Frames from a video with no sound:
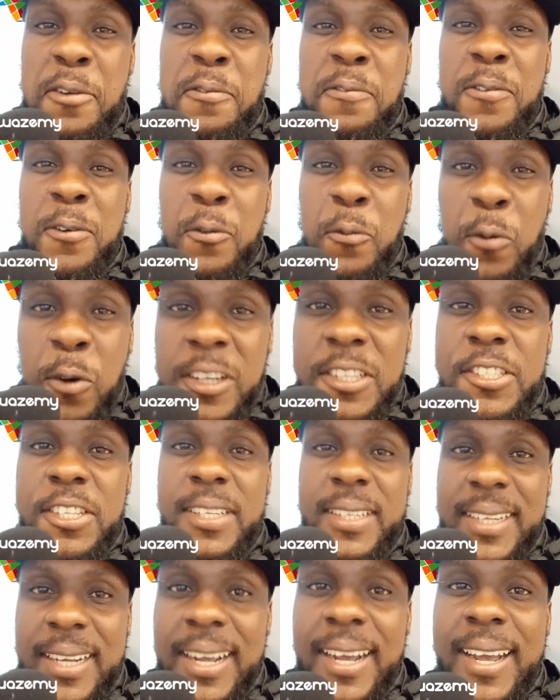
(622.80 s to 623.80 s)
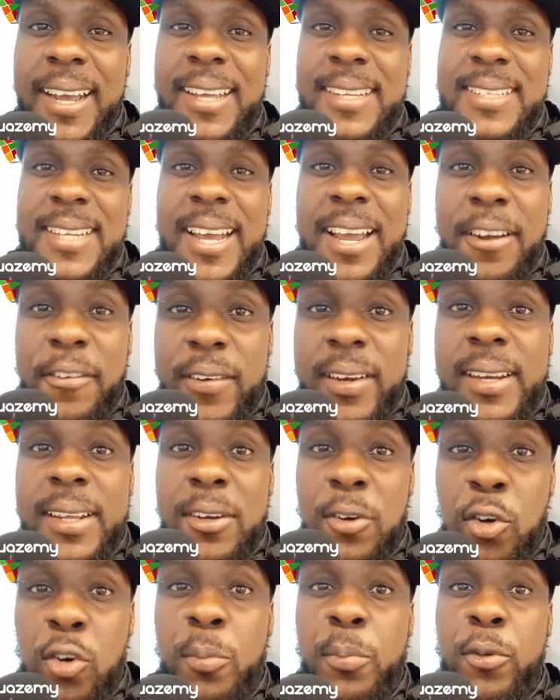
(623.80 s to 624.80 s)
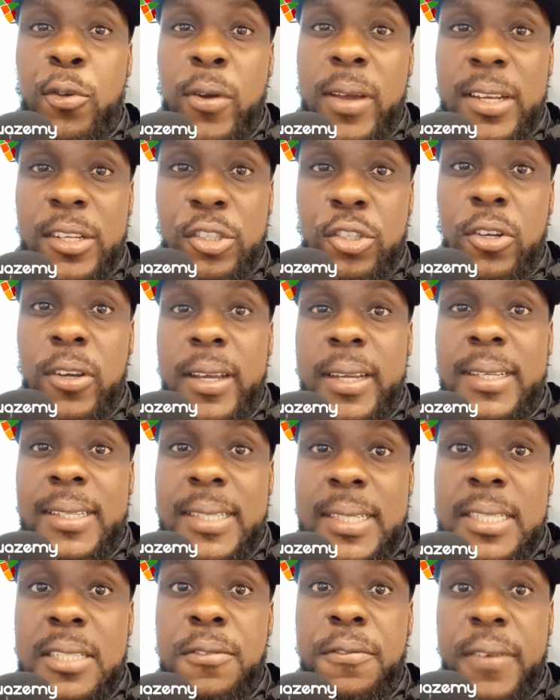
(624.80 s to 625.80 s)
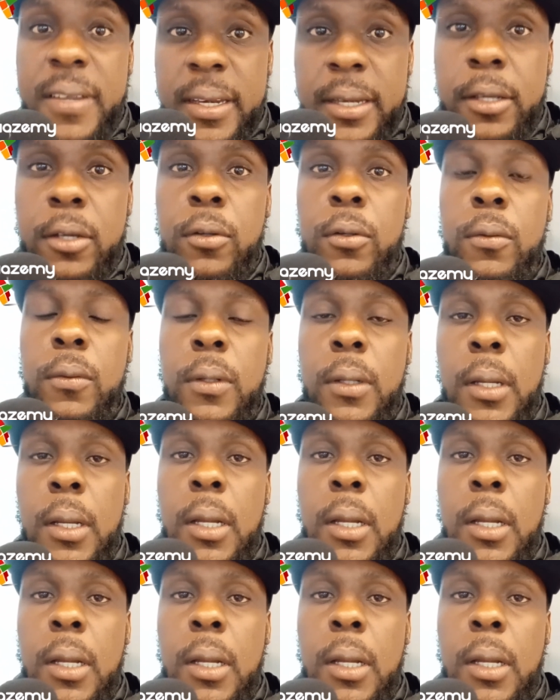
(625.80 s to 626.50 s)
you for watching, guys. I really hope you enjoyed this video.